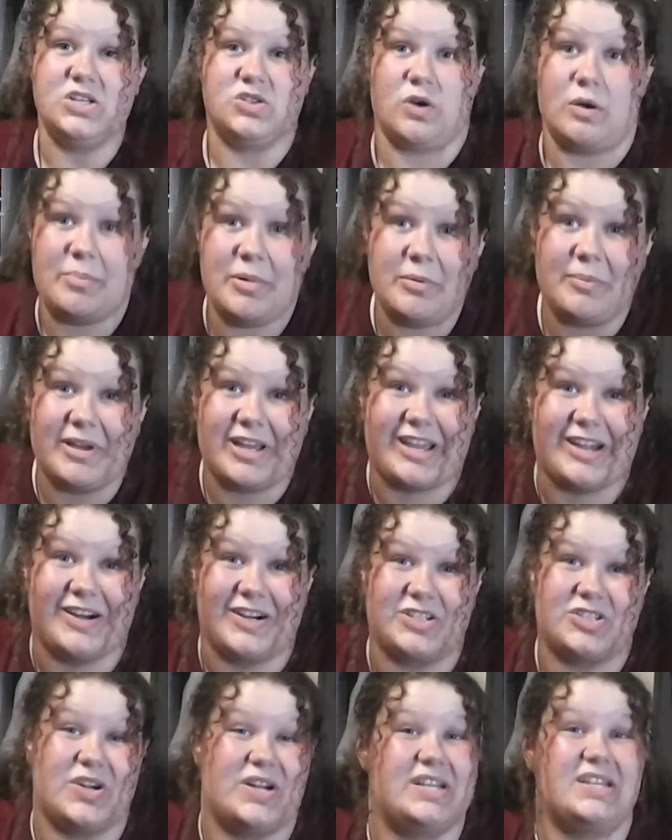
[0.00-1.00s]
So I built my
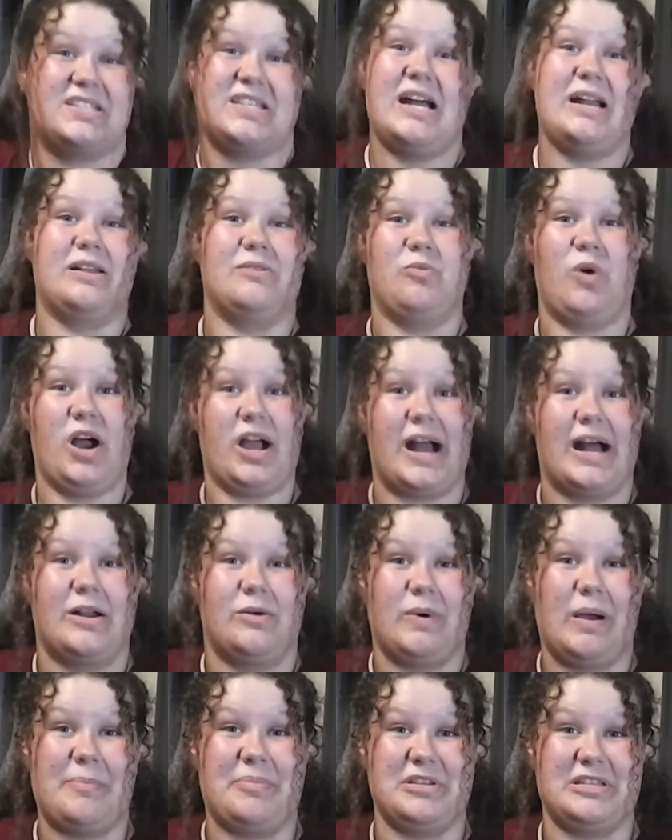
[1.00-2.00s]
character, I decided what kind
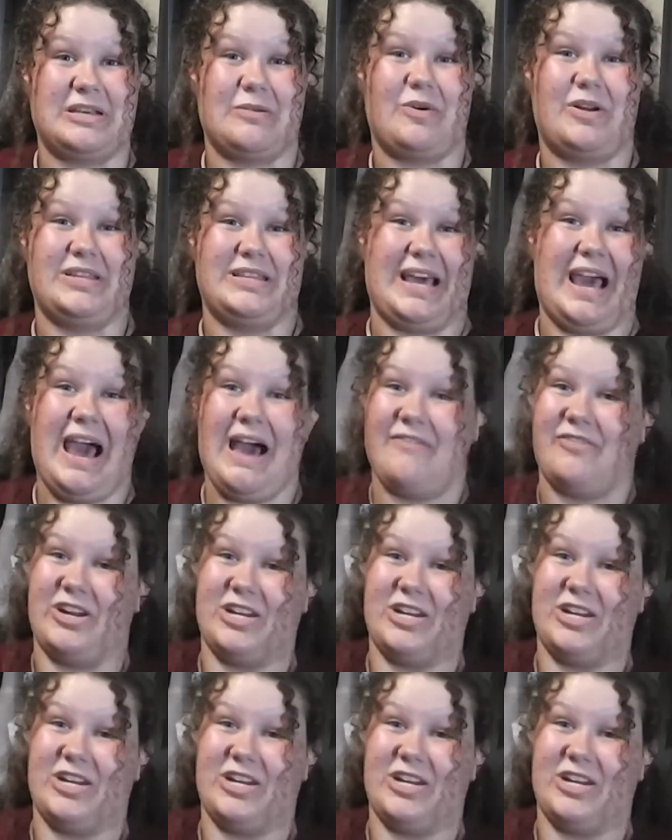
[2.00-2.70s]
of weapons I wanted to have,